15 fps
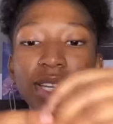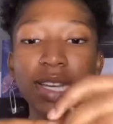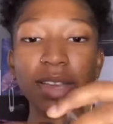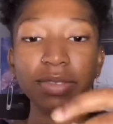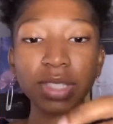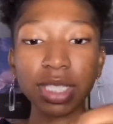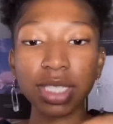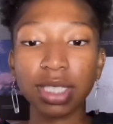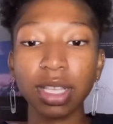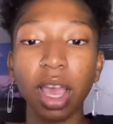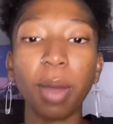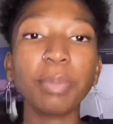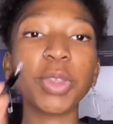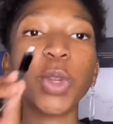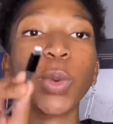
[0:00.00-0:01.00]
love this.
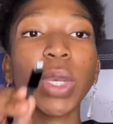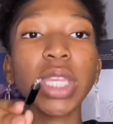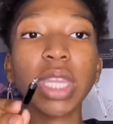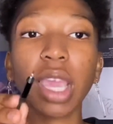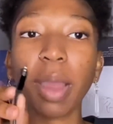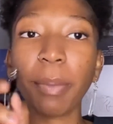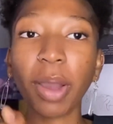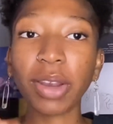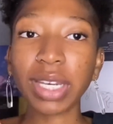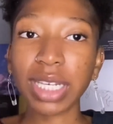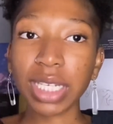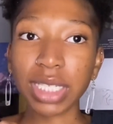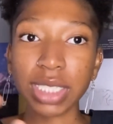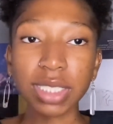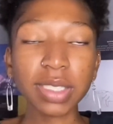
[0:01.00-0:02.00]
Um, the only thing about it
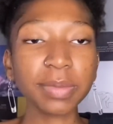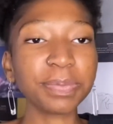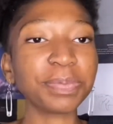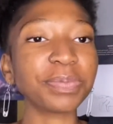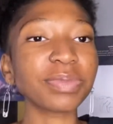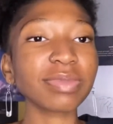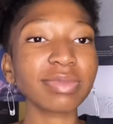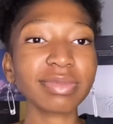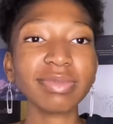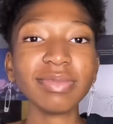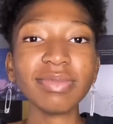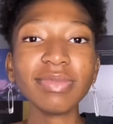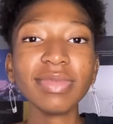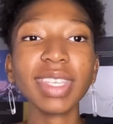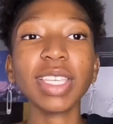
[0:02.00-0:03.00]
is
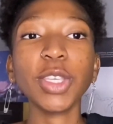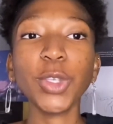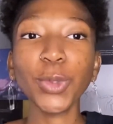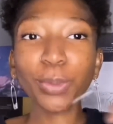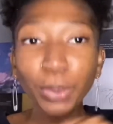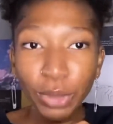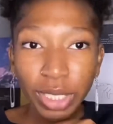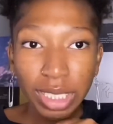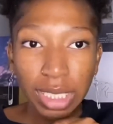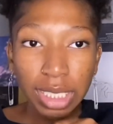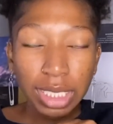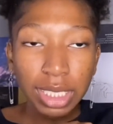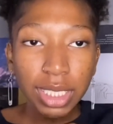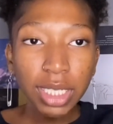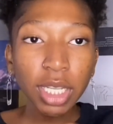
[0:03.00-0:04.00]
you put it
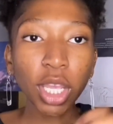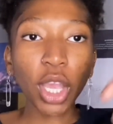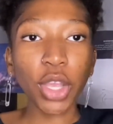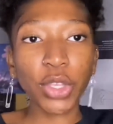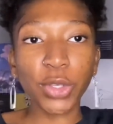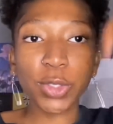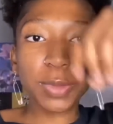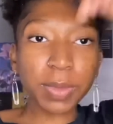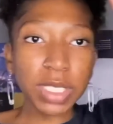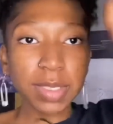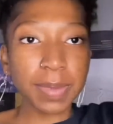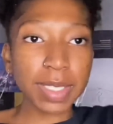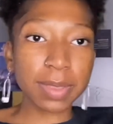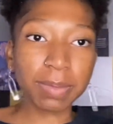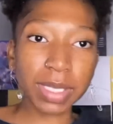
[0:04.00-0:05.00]
in, you speak,
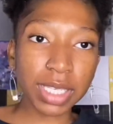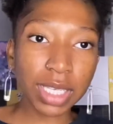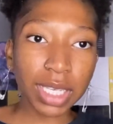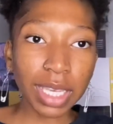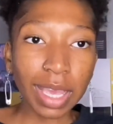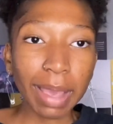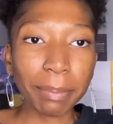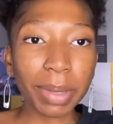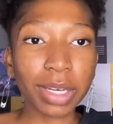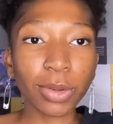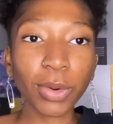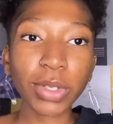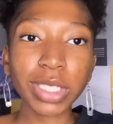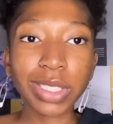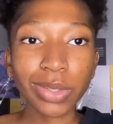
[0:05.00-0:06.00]
speak, speak. But in
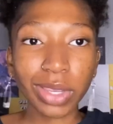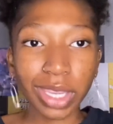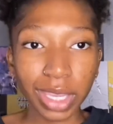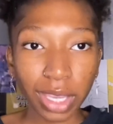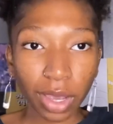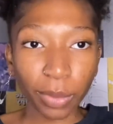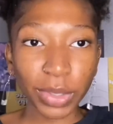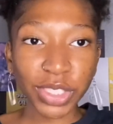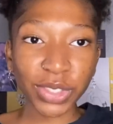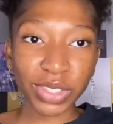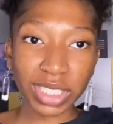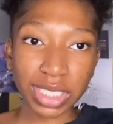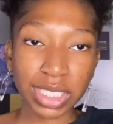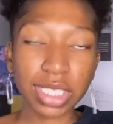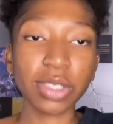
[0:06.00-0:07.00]
order to hear what you
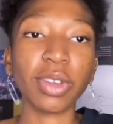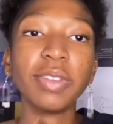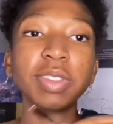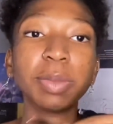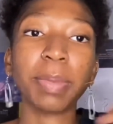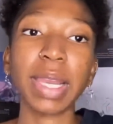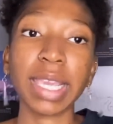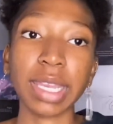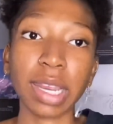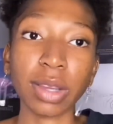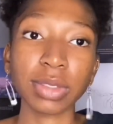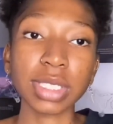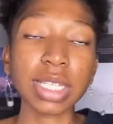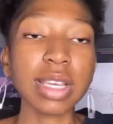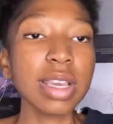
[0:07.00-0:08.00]
just did, you have to plug it
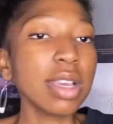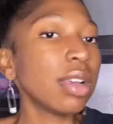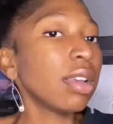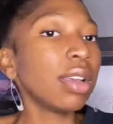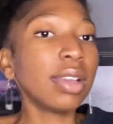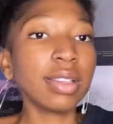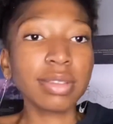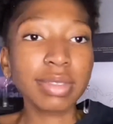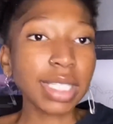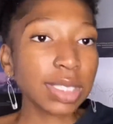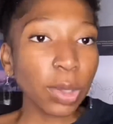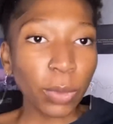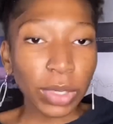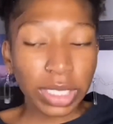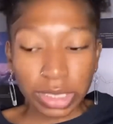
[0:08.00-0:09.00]
out. That's the
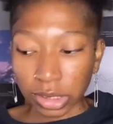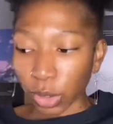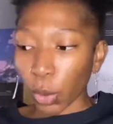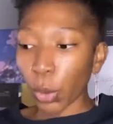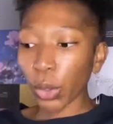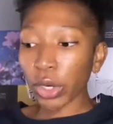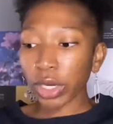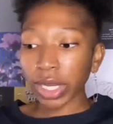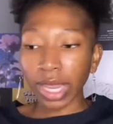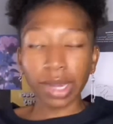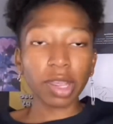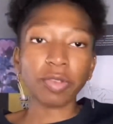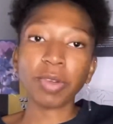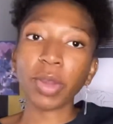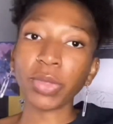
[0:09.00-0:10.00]
only little quirk, and
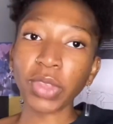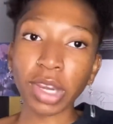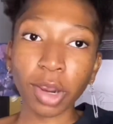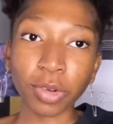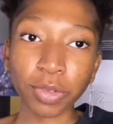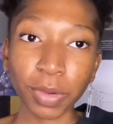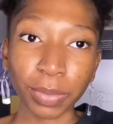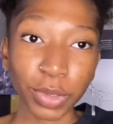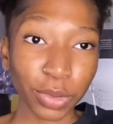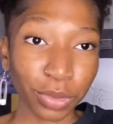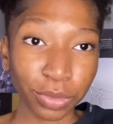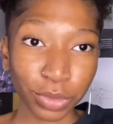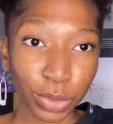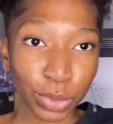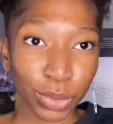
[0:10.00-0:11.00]
I found that out from the
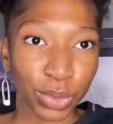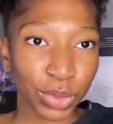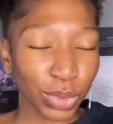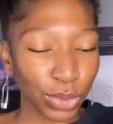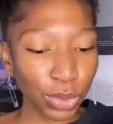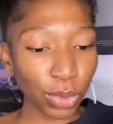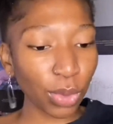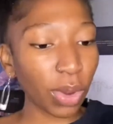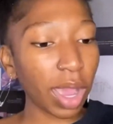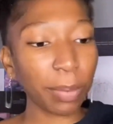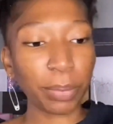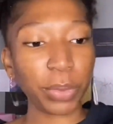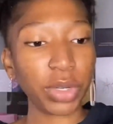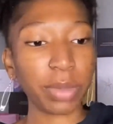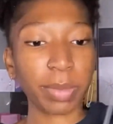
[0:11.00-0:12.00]
reviews. So I'm
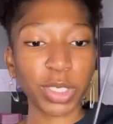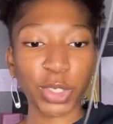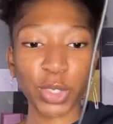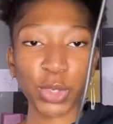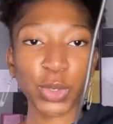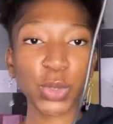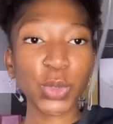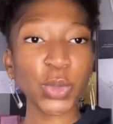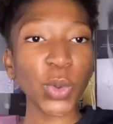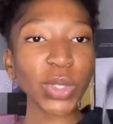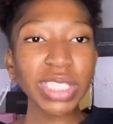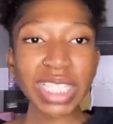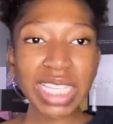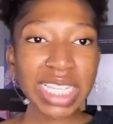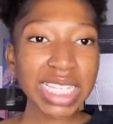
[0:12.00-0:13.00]
pretty much
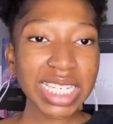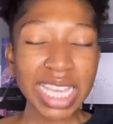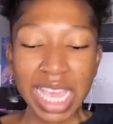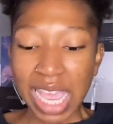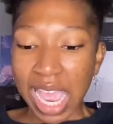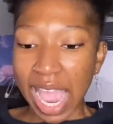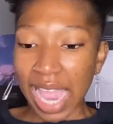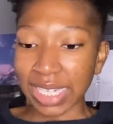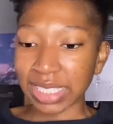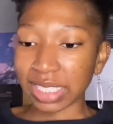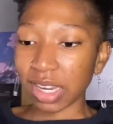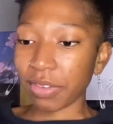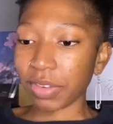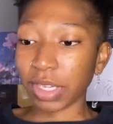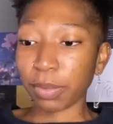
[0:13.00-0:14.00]
sorted. I didn't
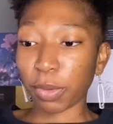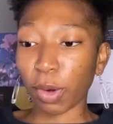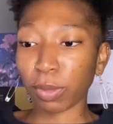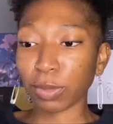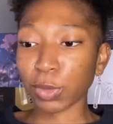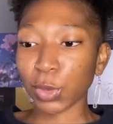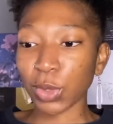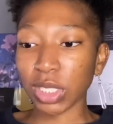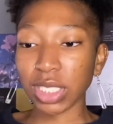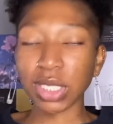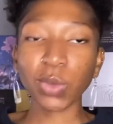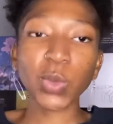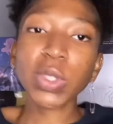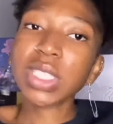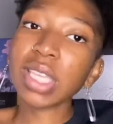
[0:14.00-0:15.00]
have any problems with this, and
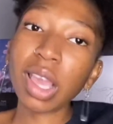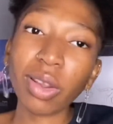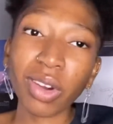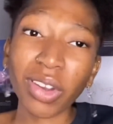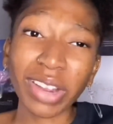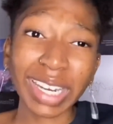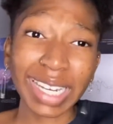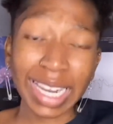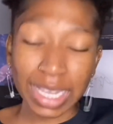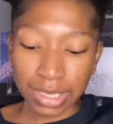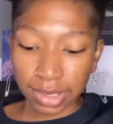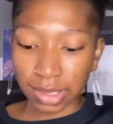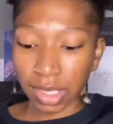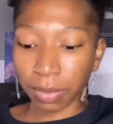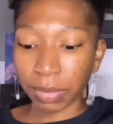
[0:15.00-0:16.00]
we'll see how long it
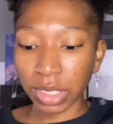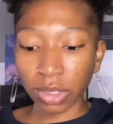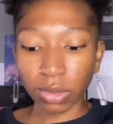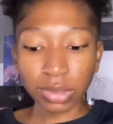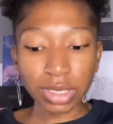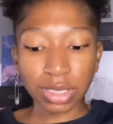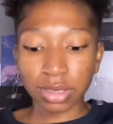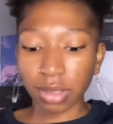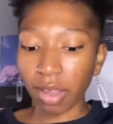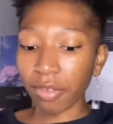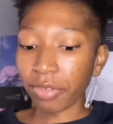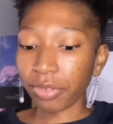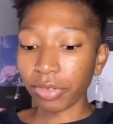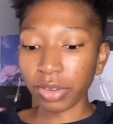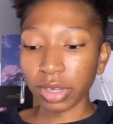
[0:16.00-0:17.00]
lasts. I mean, all this stuff,
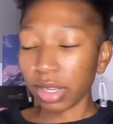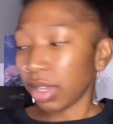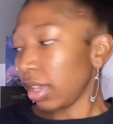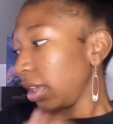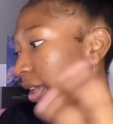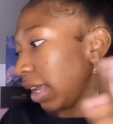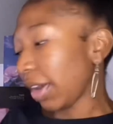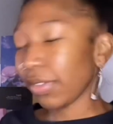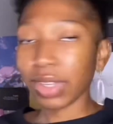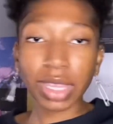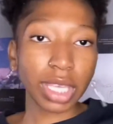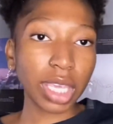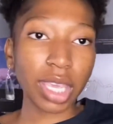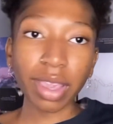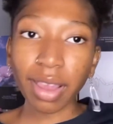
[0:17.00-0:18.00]

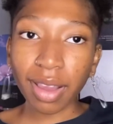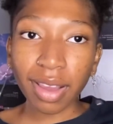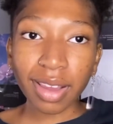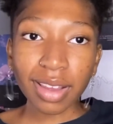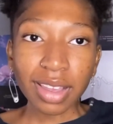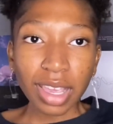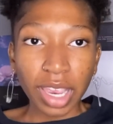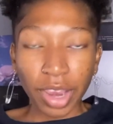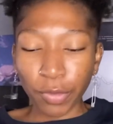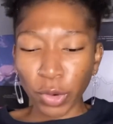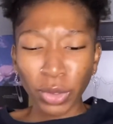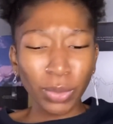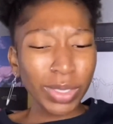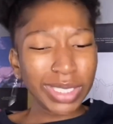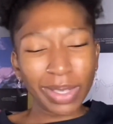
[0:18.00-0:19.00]
everything here. Everyone
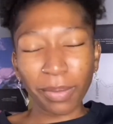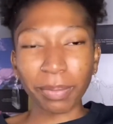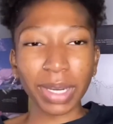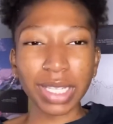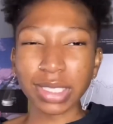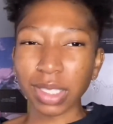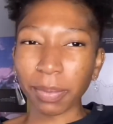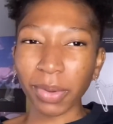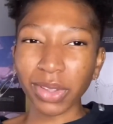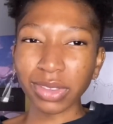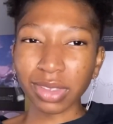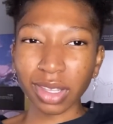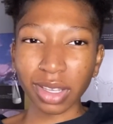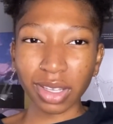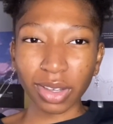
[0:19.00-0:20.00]
always complains about
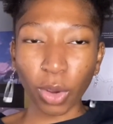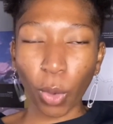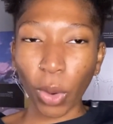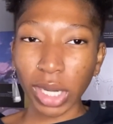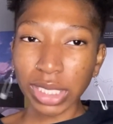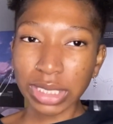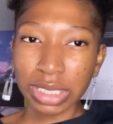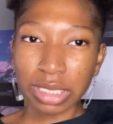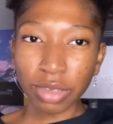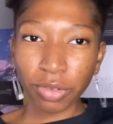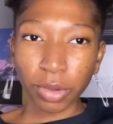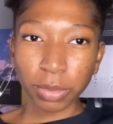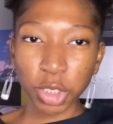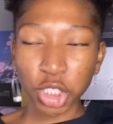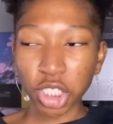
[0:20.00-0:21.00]
the quality
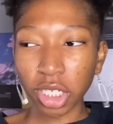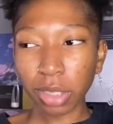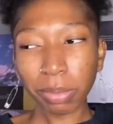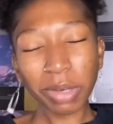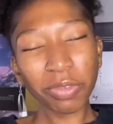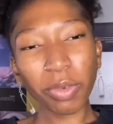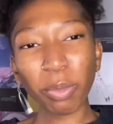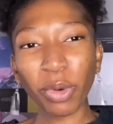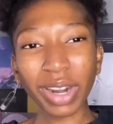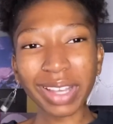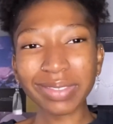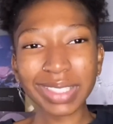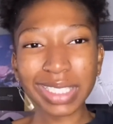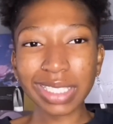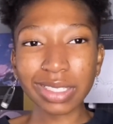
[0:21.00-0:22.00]
from Shein, but from what I've
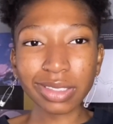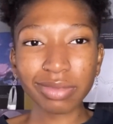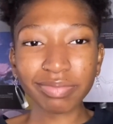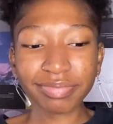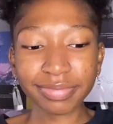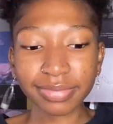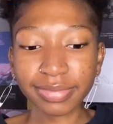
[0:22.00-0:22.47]
seen,